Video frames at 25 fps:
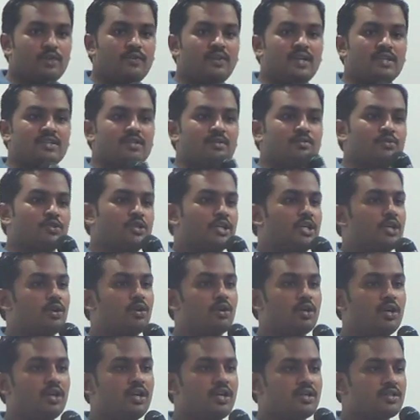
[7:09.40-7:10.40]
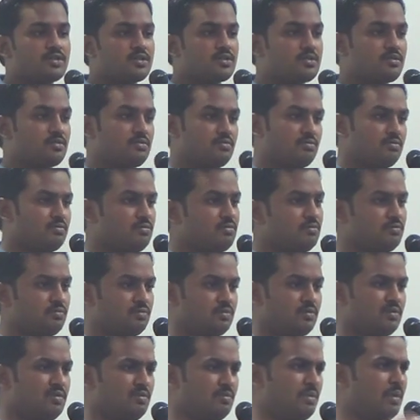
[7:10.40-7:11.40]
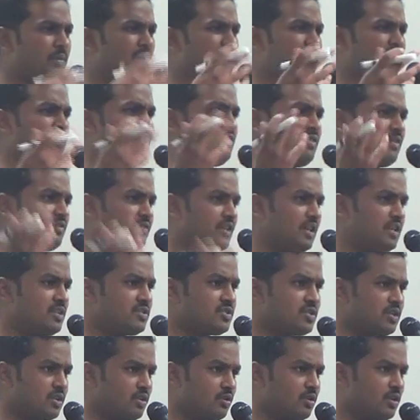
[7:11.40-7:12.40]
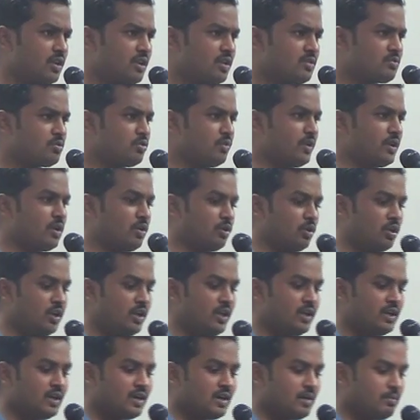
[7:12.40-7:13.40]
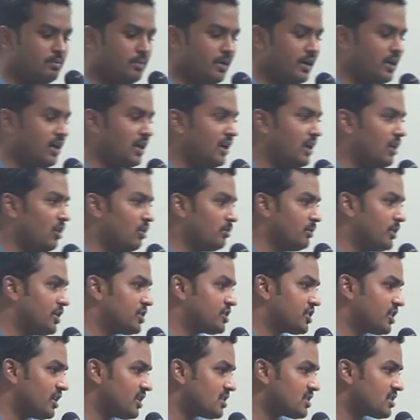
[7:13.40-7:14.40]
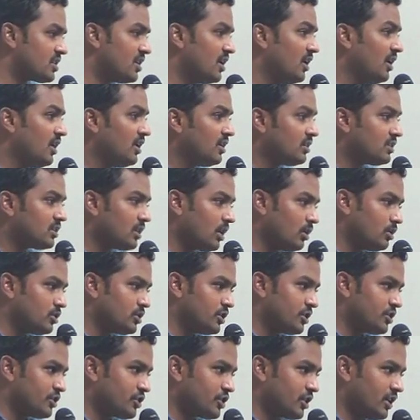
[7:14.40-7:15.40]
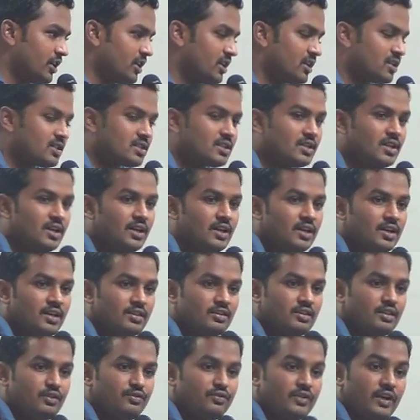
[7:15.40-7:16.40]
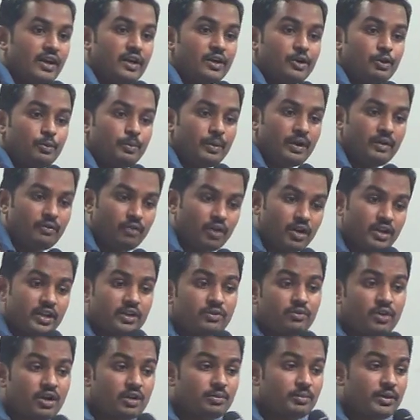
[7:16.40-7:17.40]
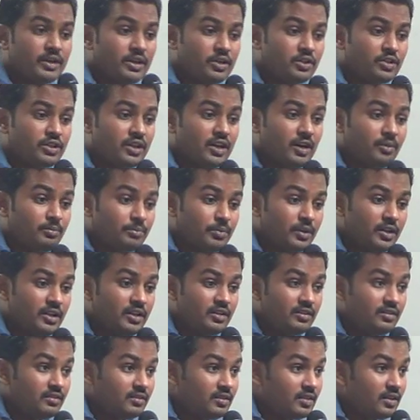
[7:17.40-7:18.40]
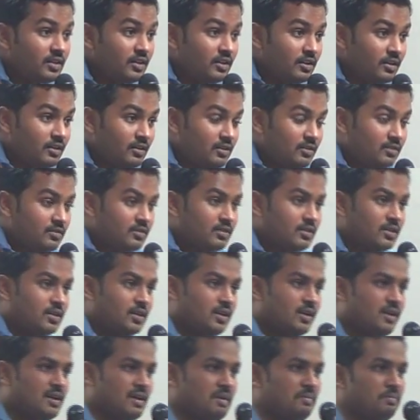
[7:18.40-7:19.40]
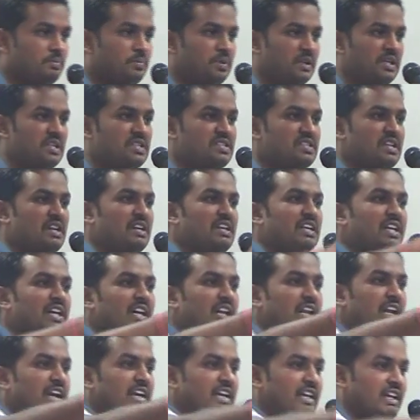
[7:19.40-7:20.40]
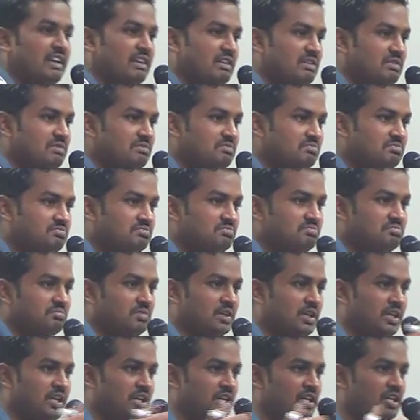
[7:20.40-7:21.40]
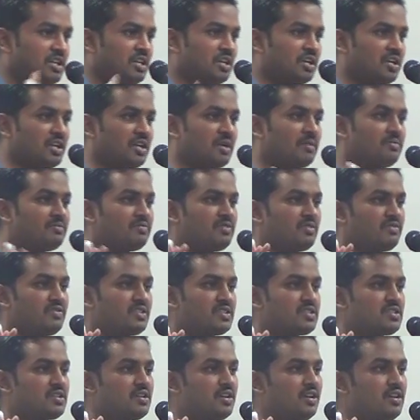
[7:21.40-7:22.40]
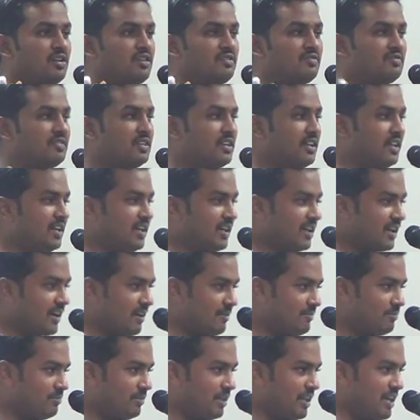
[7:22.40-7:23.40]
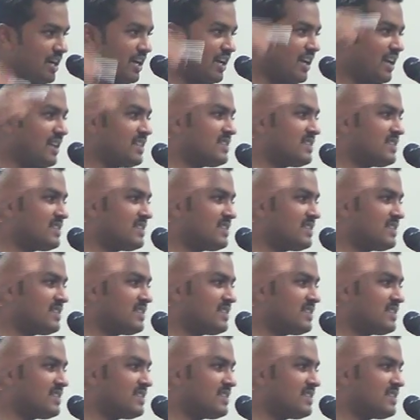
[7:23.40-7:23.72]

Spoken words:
There were some shareholders, maybe 10-15 shareholders who were holding combinedly how many shares? 1,000 shares. They failed to pay what and what money to the company? Company sent a letter. Money did not come for first call. Company